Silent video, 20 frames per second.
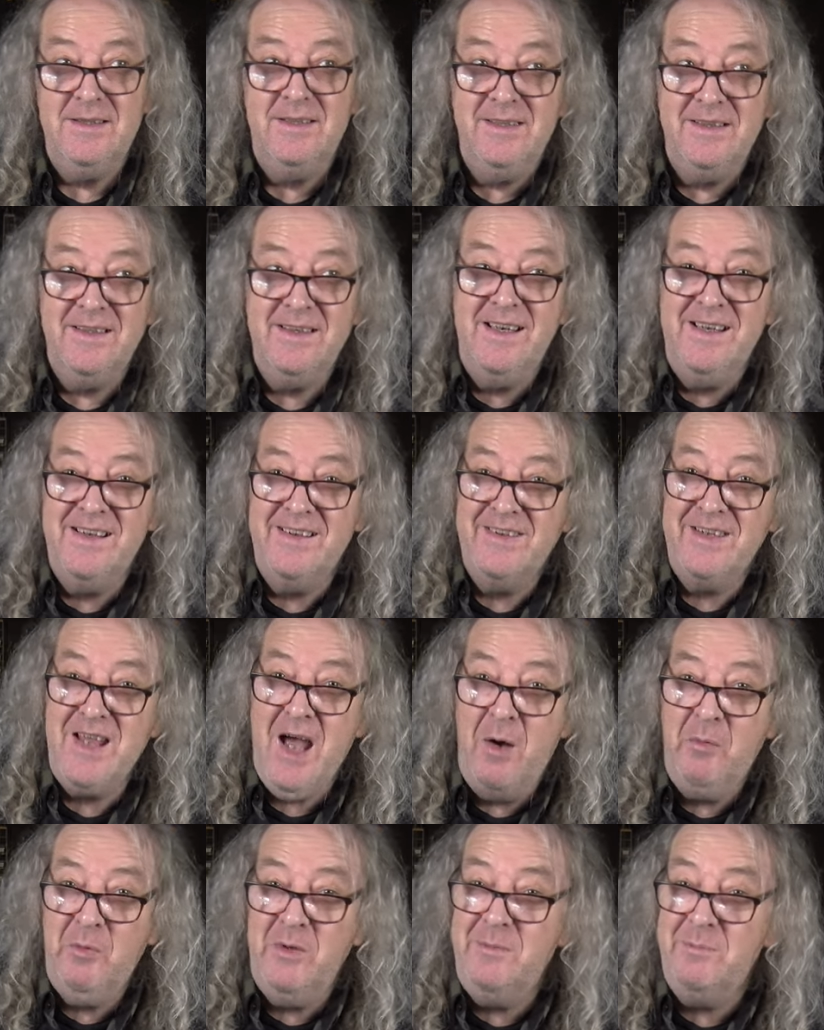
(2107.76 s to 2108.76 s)
that
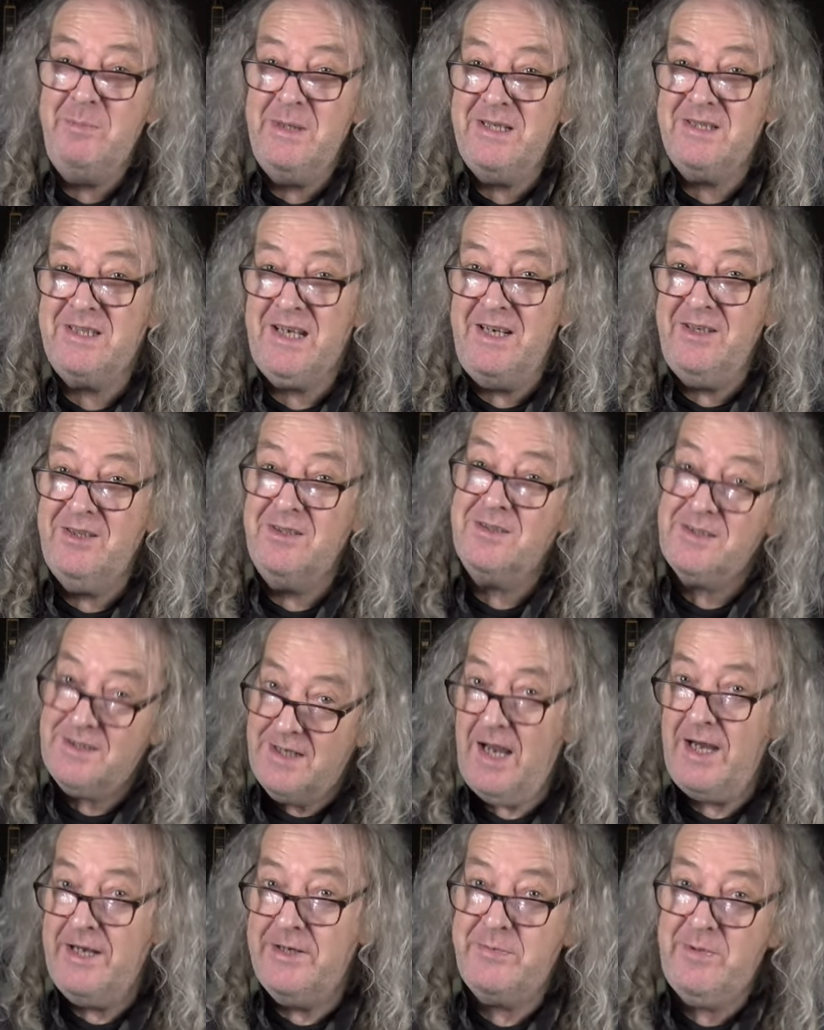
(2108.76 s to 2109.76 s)
I wouldn't be seen on
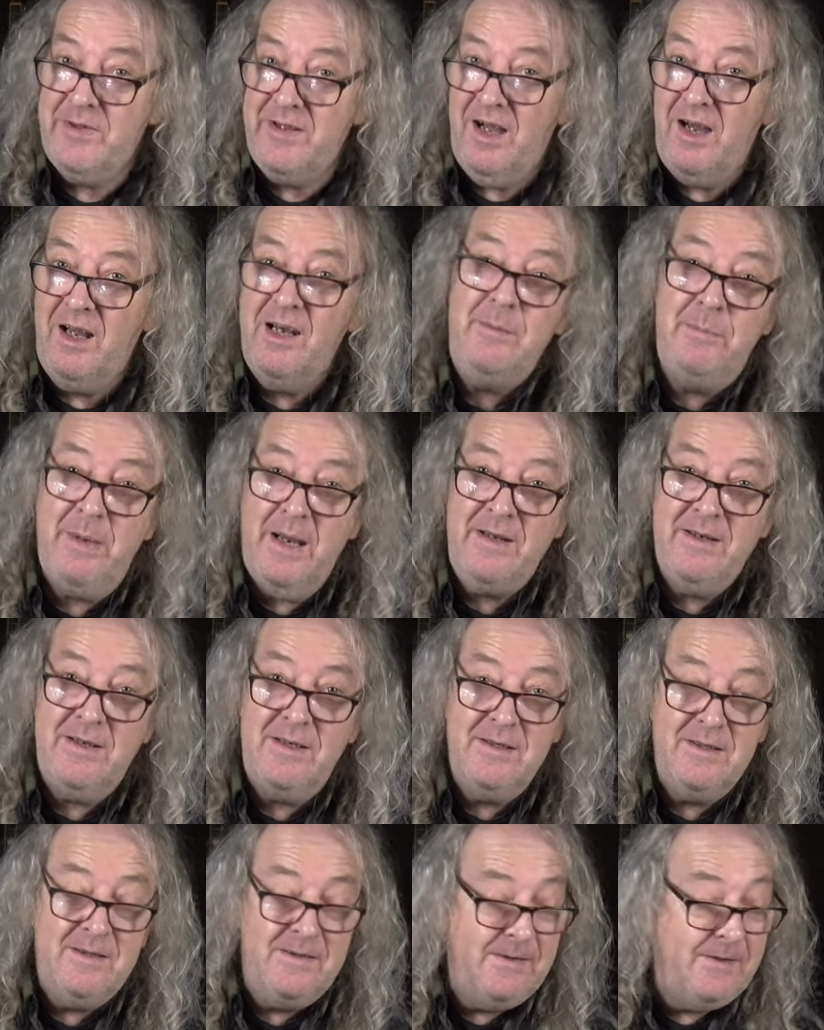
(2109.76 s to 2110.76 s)
stage with the Harley Benton.